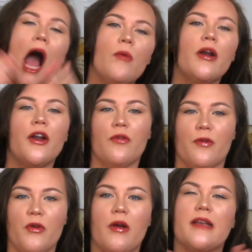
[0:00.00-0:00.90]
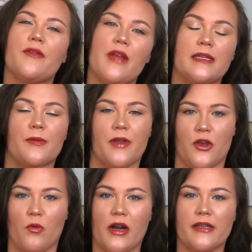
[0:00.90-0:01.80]
I want to know from you guys if that's
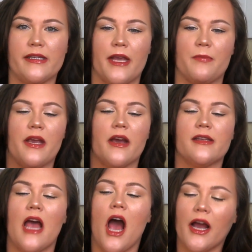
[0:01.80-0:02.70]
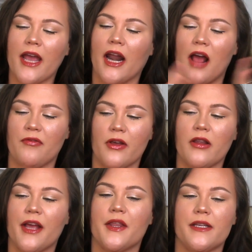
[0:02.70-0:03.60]
something you want to see because again, I
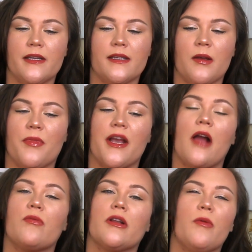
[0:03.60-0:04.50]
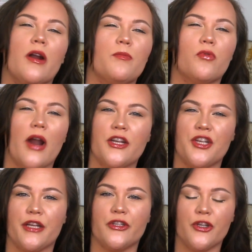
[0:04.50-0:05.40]
feel like this is something I really want to
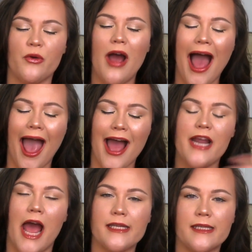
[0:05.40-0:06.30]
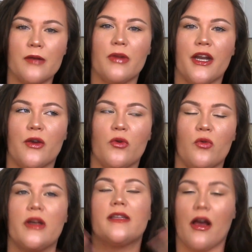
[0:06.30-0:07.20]
branch into. And as somebody
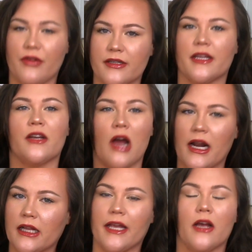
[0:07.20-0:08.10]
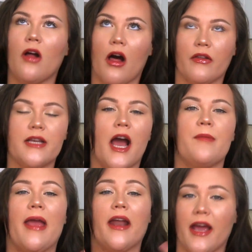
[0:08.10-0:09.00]
who is obviously chronically ill all the
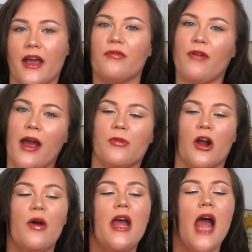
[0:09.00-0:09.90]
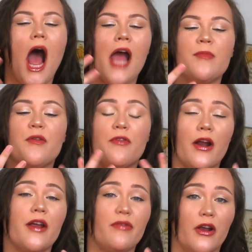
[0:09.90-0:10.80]
time and I have fibro, I'm
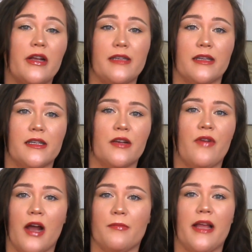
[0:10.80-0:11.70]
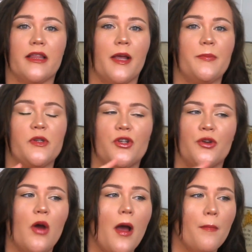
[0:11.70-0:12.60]
very, very sensitive on my lips
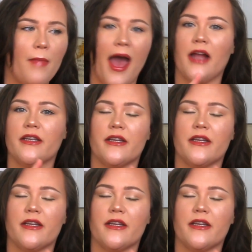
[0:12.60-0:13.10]
to matte